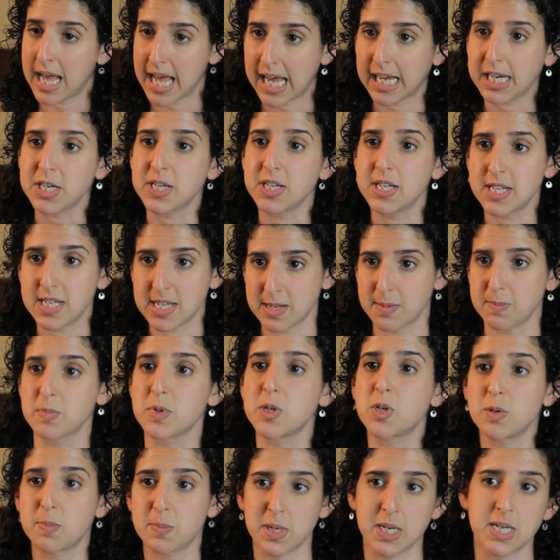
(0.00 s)
actually
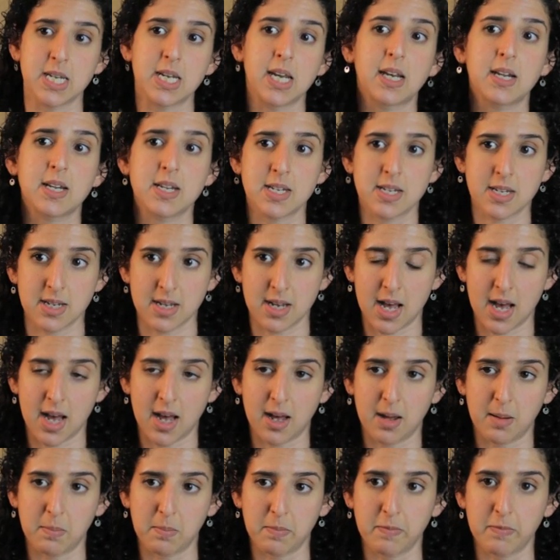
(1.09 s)
seems to predict
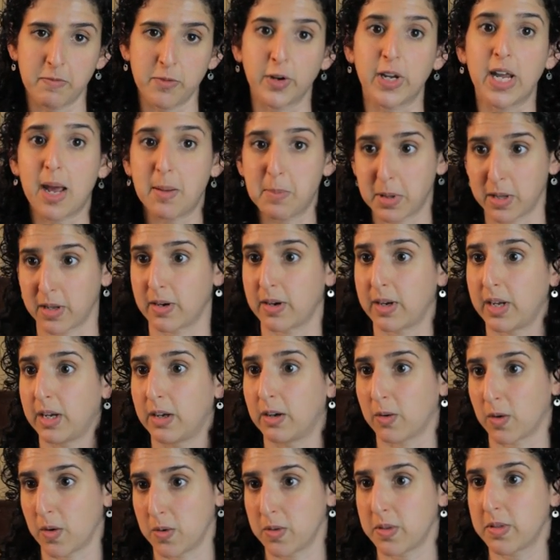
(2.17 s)
vocabulary
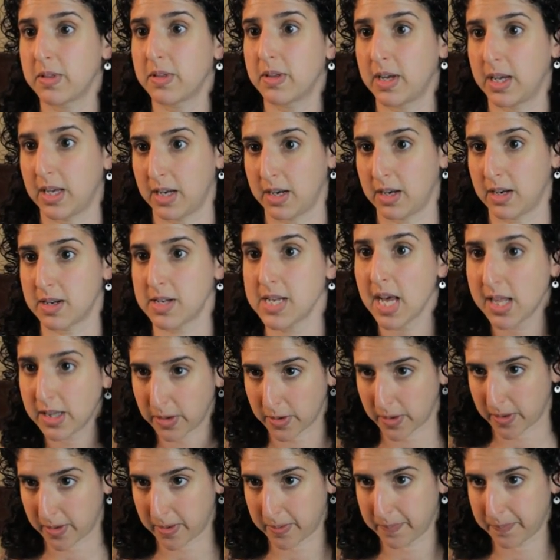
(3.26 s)
growth in
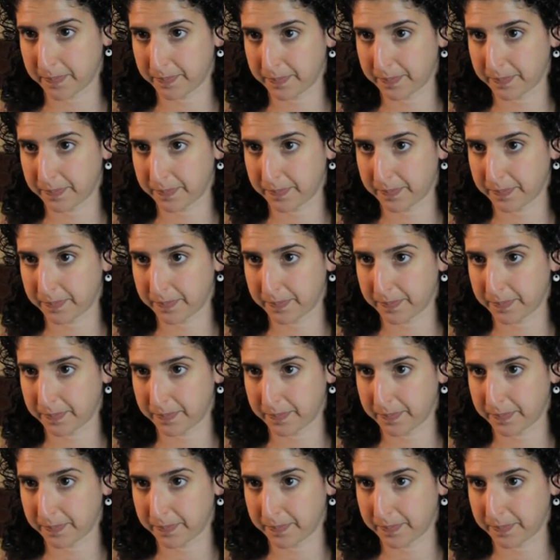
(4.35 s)
toddlerhood.